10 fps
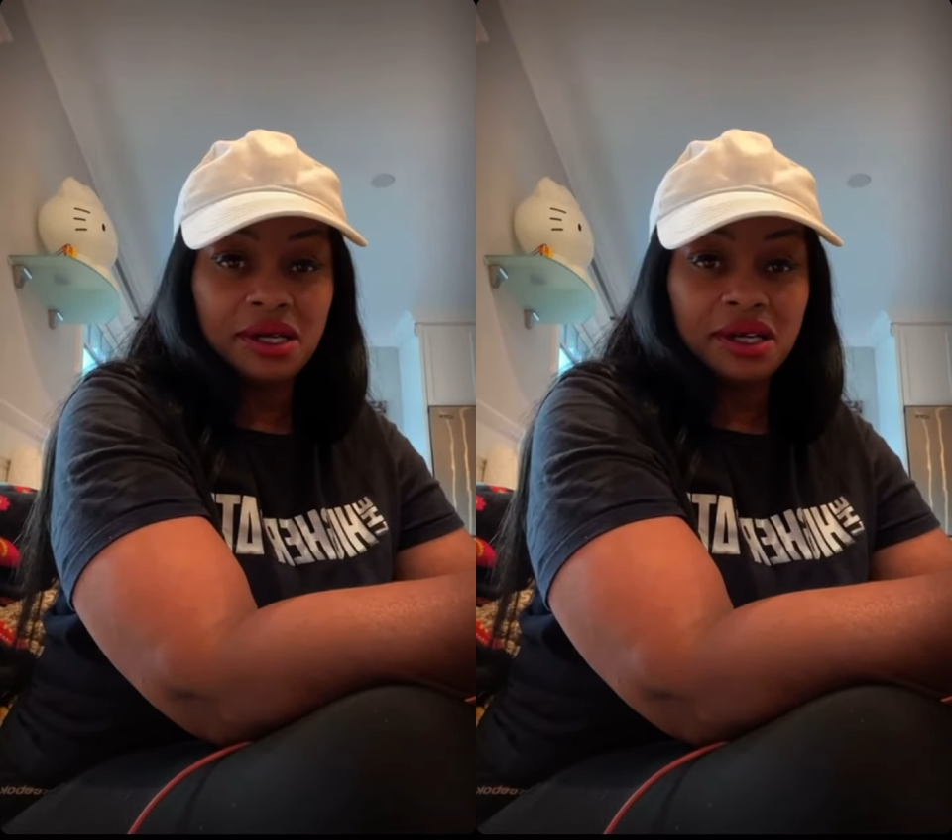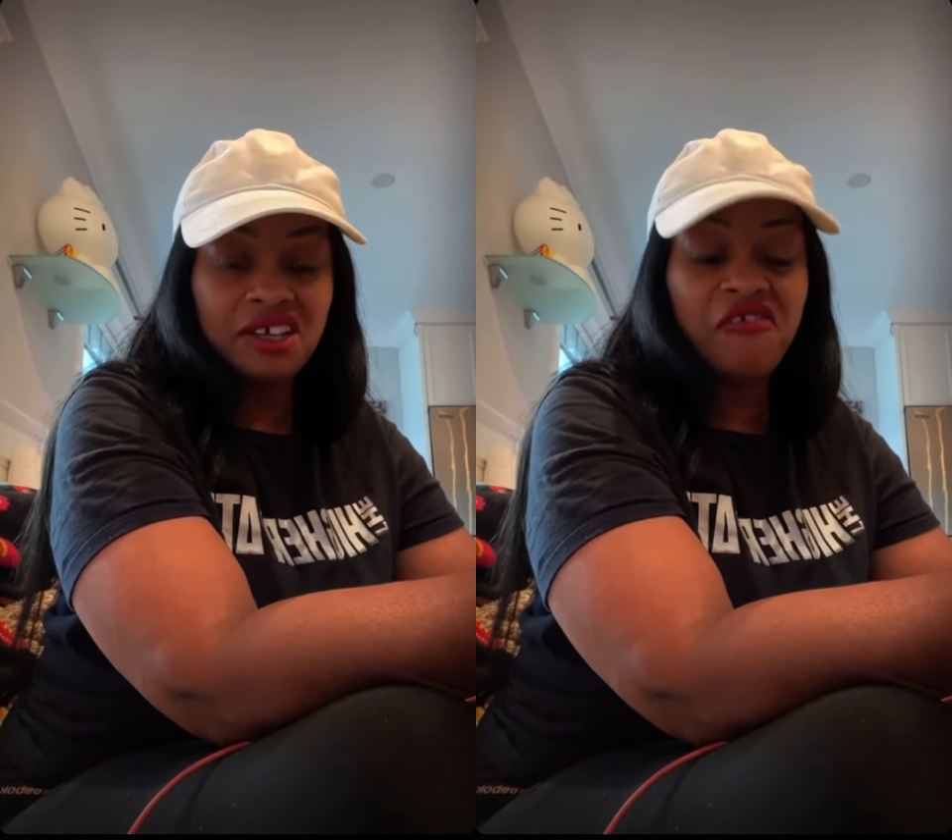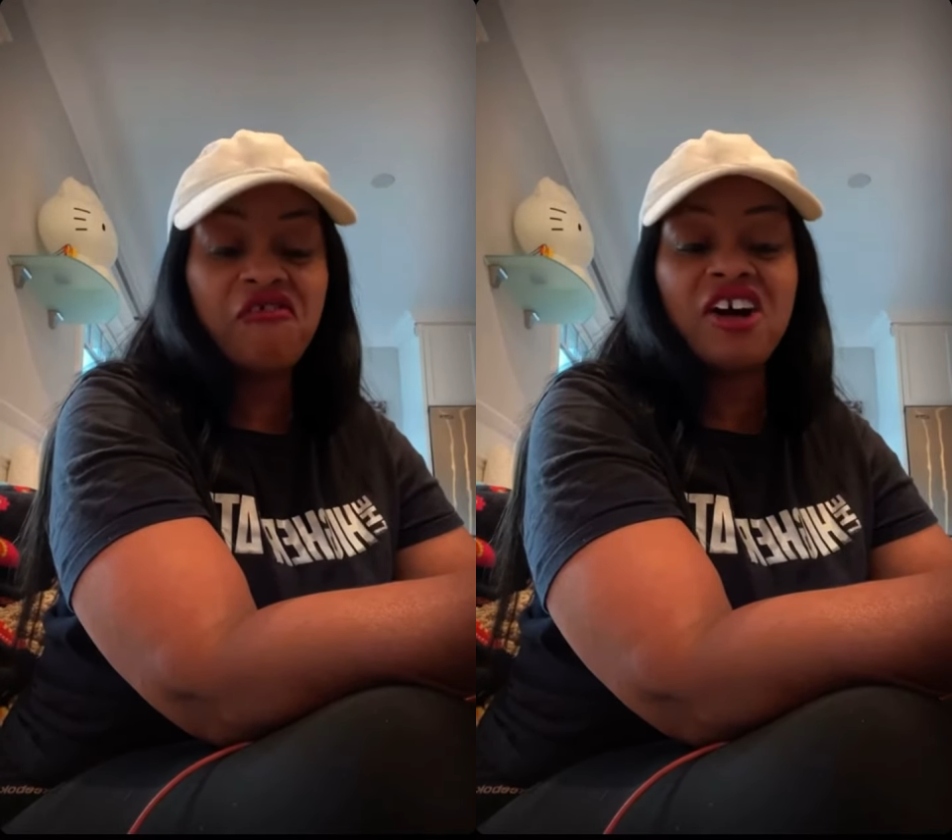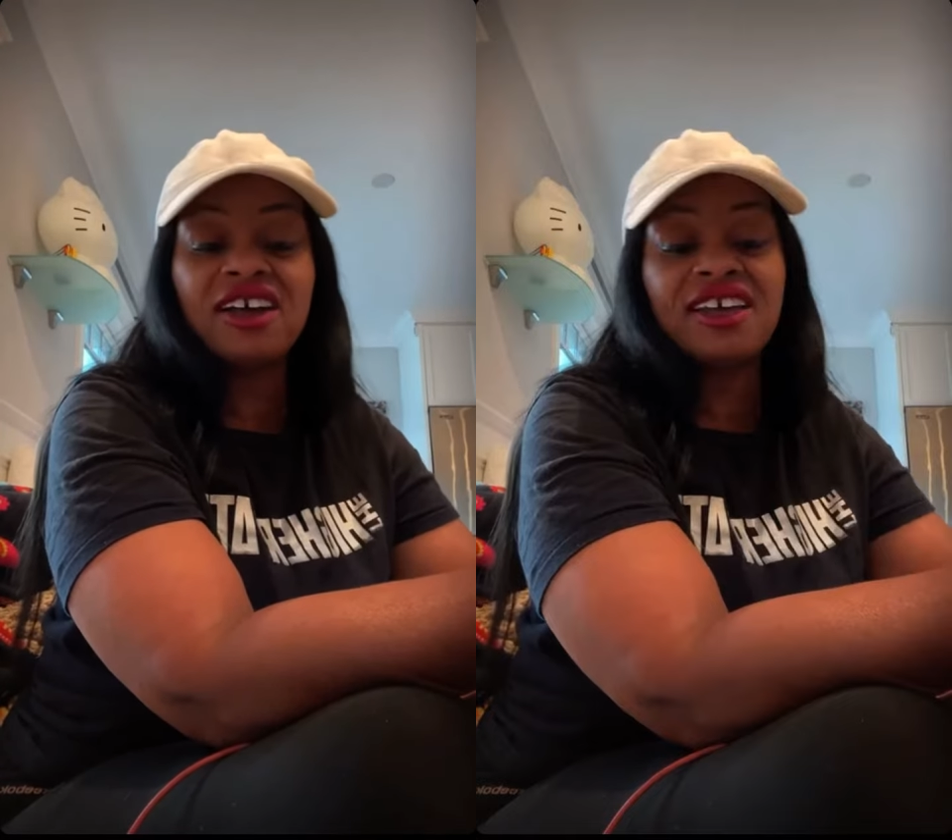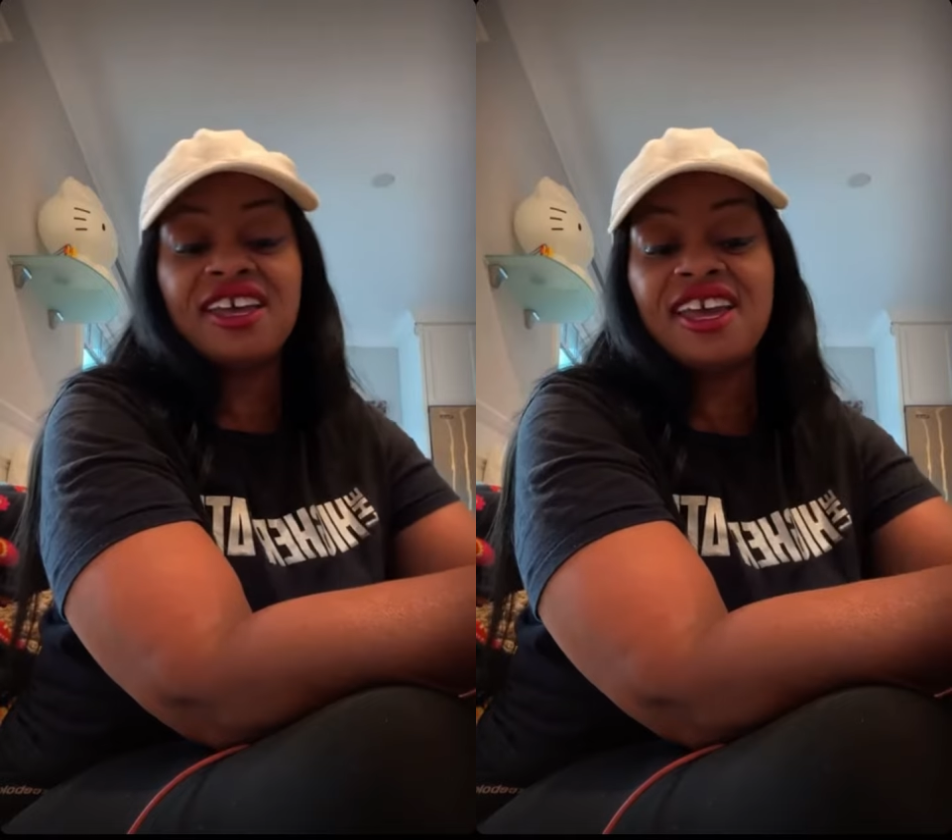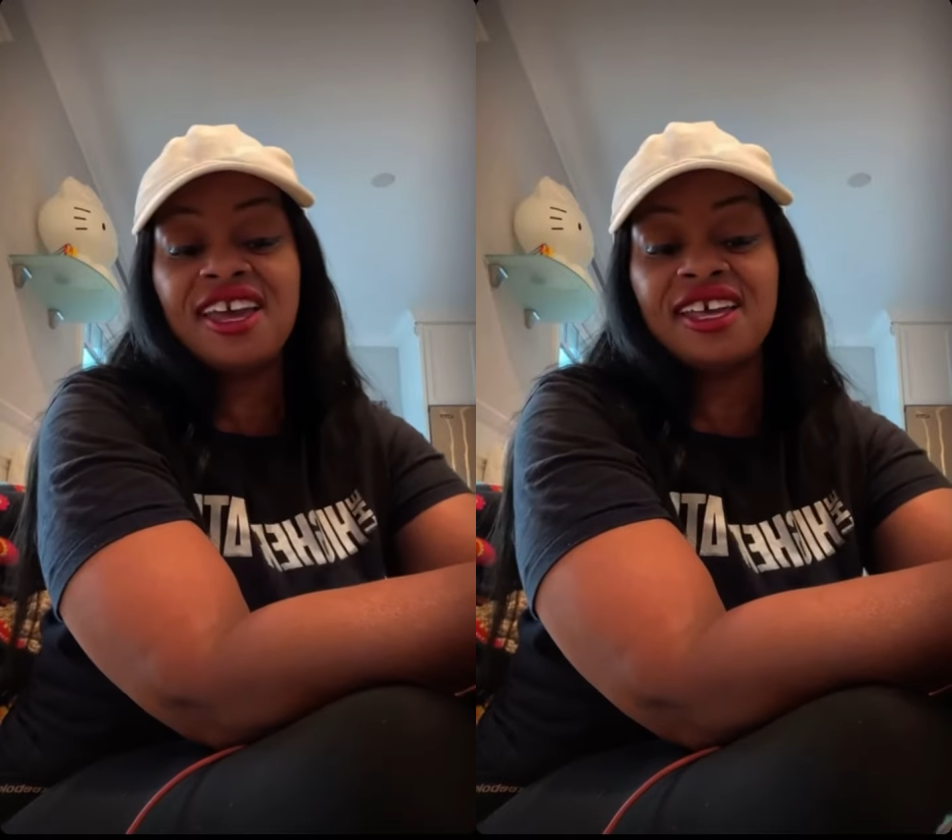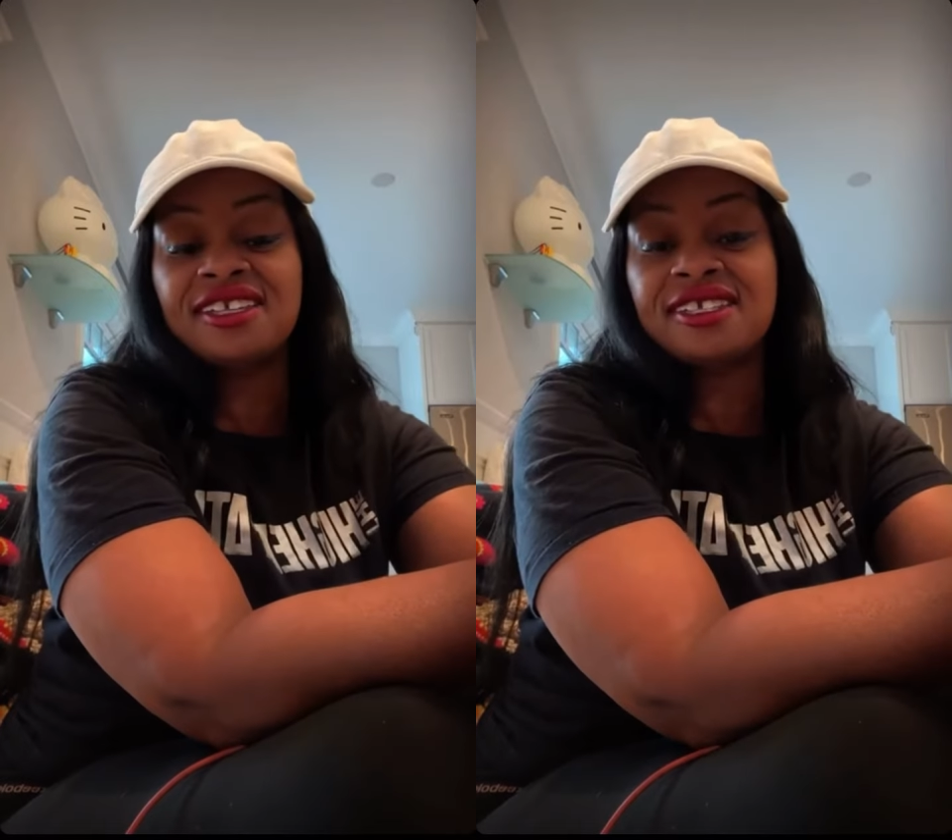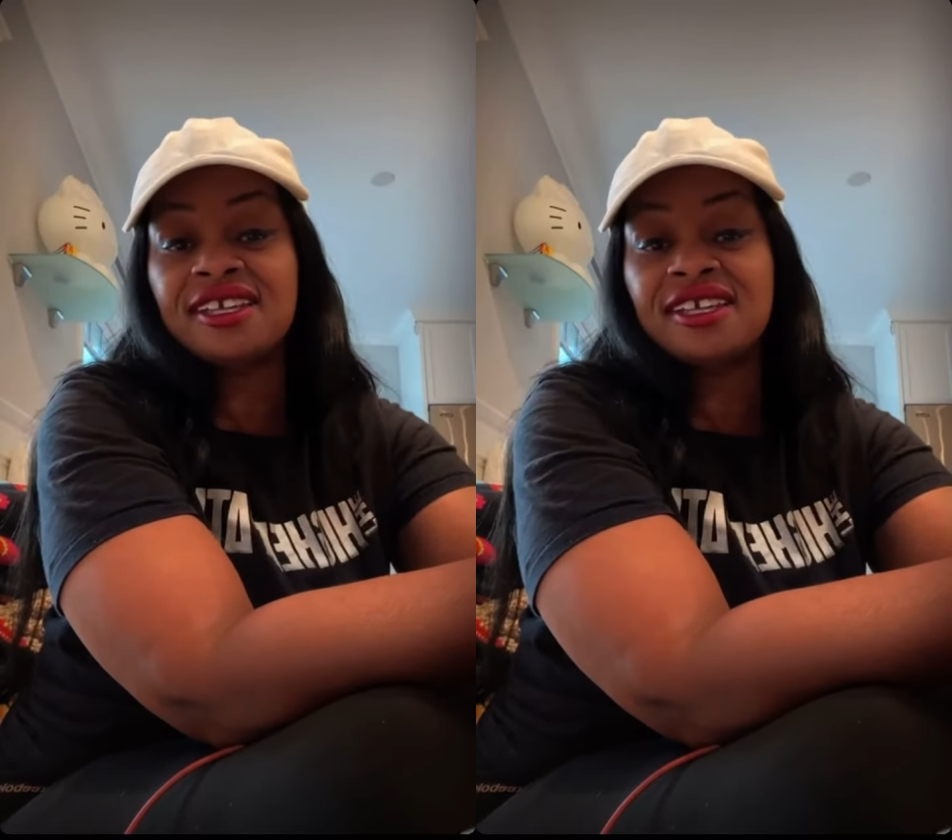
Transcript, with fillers: Your fucking kids